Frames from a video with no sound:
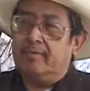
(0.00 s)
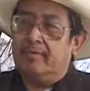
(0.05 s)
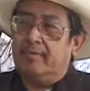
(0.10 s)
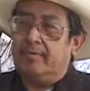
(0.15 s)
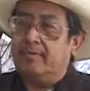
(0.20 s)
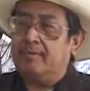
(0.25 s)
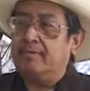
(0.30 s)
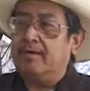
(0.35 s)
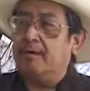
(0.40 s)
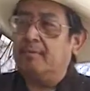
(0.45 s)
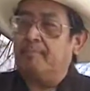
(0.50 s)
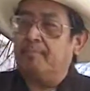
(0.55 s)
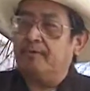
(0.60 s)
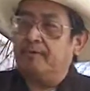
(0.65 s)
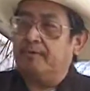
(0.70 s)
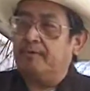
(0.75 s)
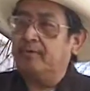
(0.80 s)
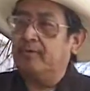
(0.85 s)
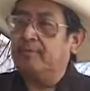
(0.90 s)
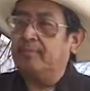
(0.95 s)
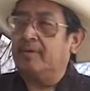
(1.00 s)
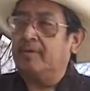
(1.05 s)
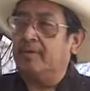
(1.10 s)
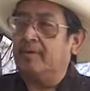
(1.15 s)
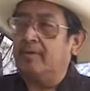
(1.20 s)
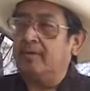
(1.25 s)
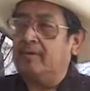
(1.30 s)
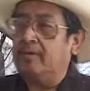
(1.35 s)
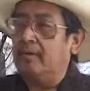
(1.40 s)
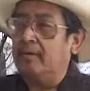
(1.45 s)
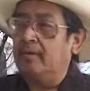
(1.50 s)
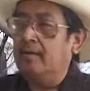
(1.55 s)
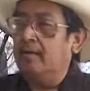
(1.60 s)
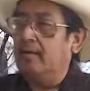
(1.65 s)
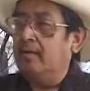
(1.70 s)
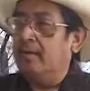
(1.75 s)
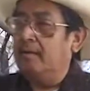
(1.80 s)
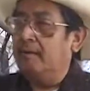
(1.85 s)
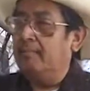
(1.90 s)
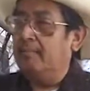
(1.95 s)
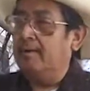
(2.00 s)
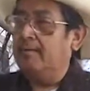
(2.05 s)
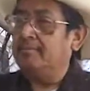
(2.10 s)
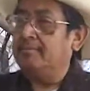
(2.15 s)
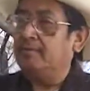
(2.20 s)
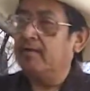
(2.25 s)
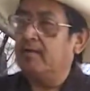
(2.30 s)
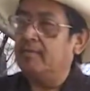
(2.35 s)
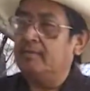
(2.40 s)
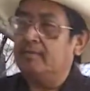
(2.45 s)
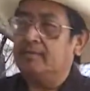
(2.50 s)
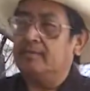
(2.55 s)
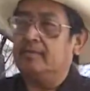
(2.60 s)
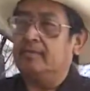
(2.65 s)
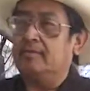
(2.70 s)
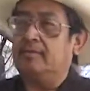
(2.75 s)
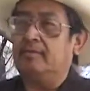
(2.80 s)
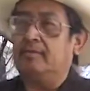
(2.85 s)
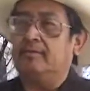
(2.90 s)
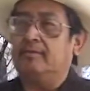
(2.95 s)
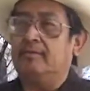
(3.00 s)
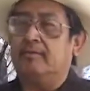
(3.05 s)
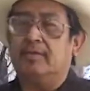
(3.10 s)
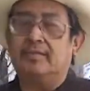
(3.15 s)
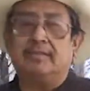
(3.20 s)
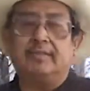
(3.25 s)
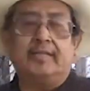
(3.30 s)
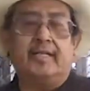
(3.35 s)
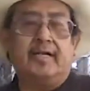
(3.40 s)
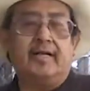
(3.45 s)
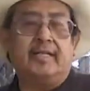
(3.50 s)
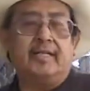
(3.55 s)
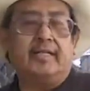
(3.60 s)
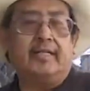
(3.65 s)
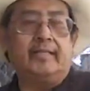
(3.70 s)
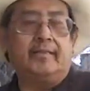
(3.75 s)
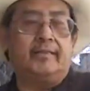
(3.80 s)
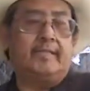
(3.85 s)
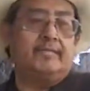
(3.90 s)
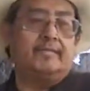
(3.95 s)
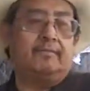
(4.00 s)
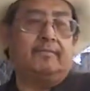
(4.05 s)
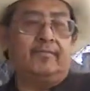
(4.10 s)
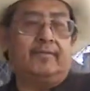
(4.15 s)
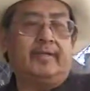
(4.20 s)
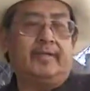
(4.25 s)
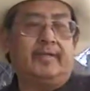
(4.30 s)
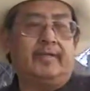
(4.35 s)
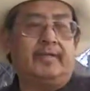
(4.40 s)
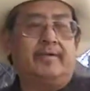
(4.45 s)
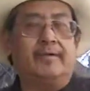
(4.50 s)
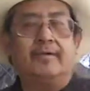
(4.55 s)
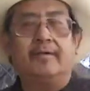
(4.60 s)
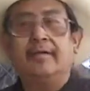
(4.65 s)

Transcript: The driver took him alone by himself to the one side, and the rest over here.